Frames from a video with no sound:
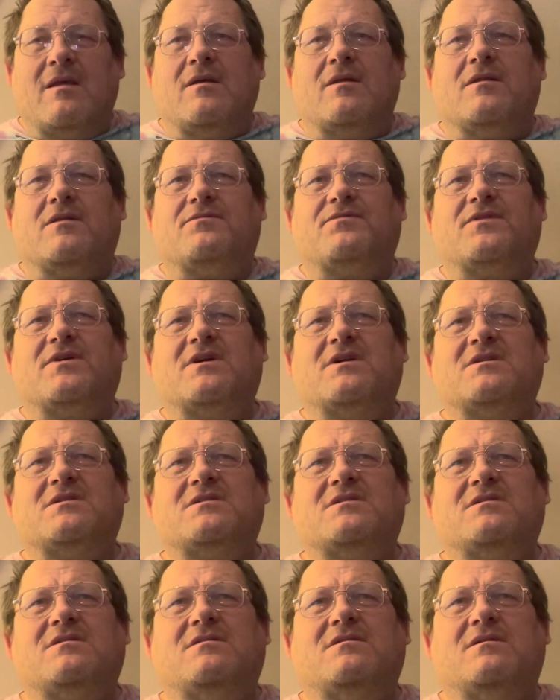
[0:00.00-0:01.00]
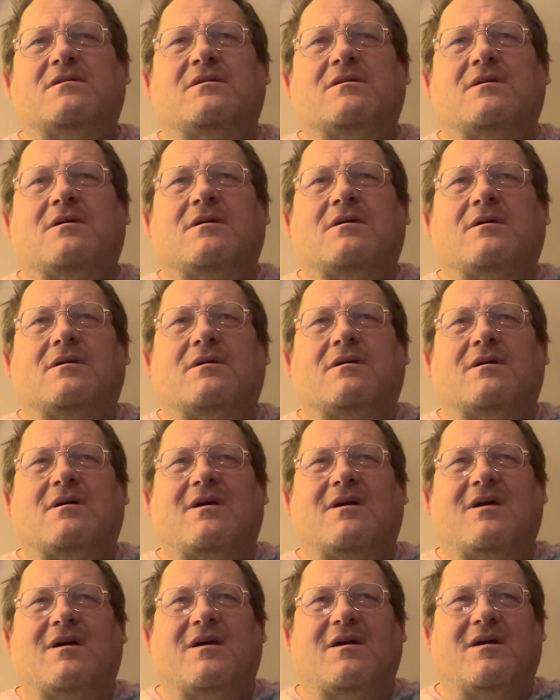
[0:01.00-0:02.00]
The first
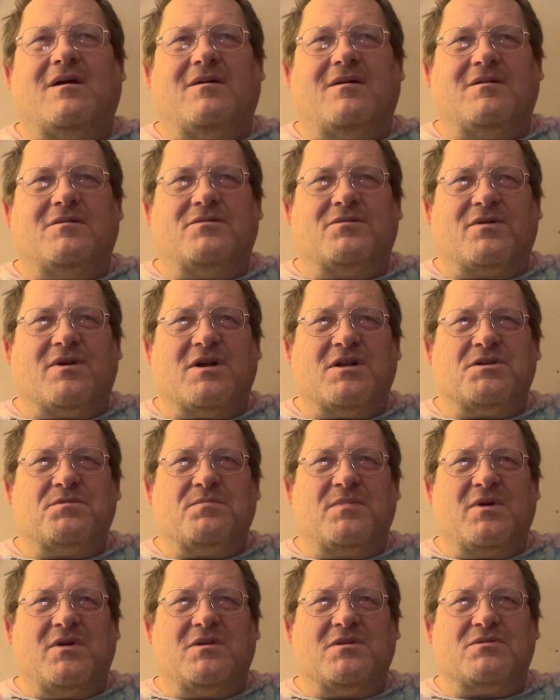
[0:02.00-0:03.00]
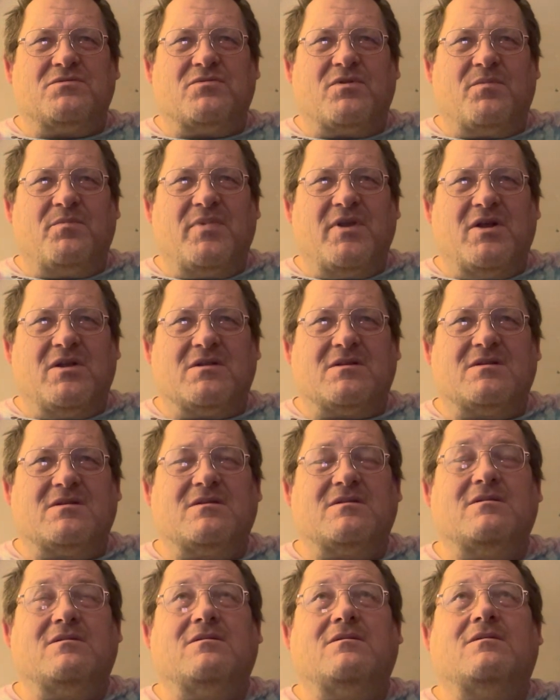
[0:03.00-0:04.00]
dirigibles were
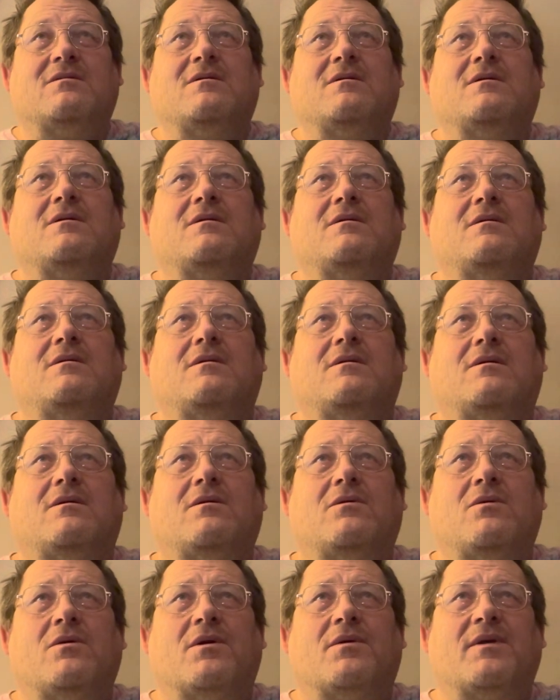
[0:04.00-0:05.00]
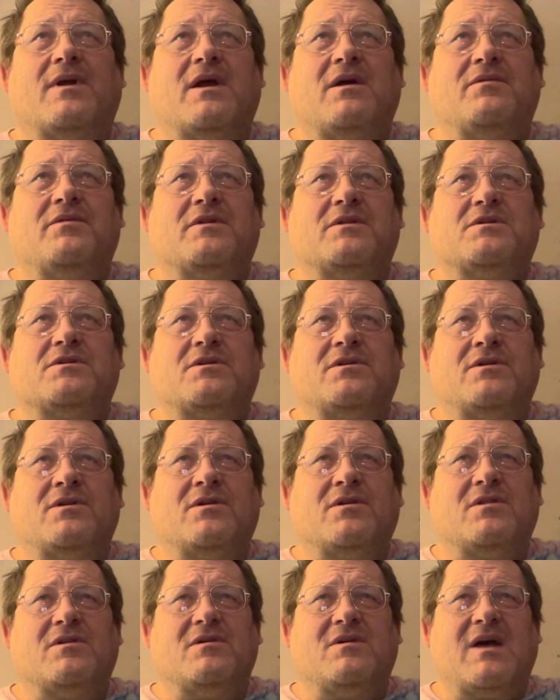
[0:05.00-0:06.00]
built around the turn
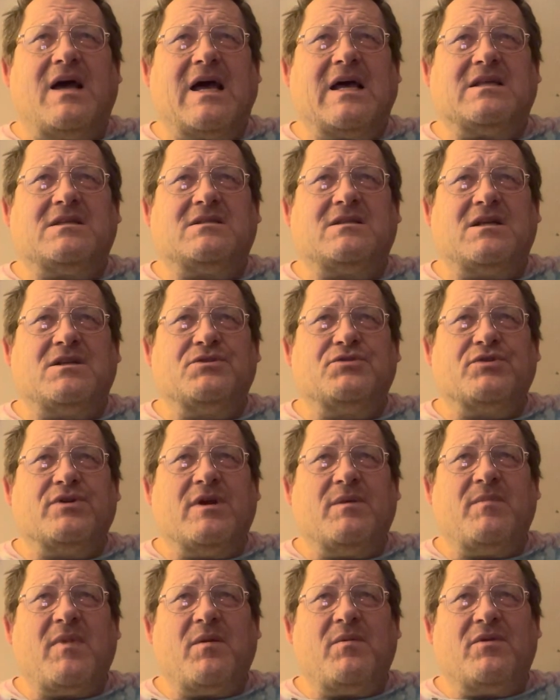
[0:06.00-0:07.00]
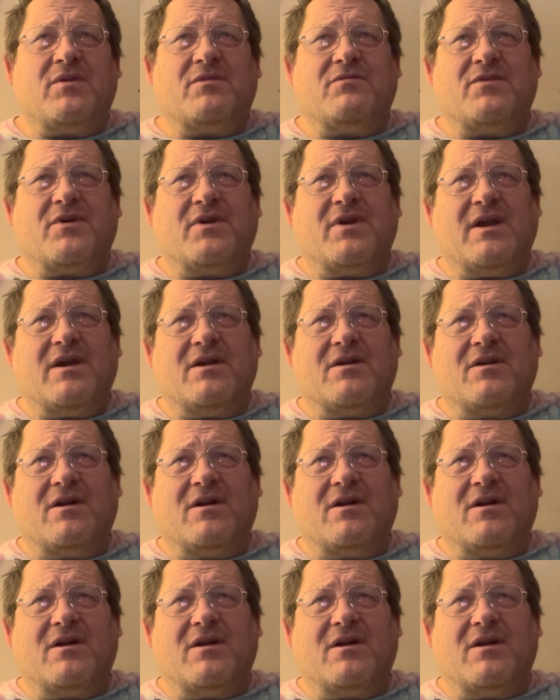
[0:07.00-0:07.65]
of the last century, maybe the very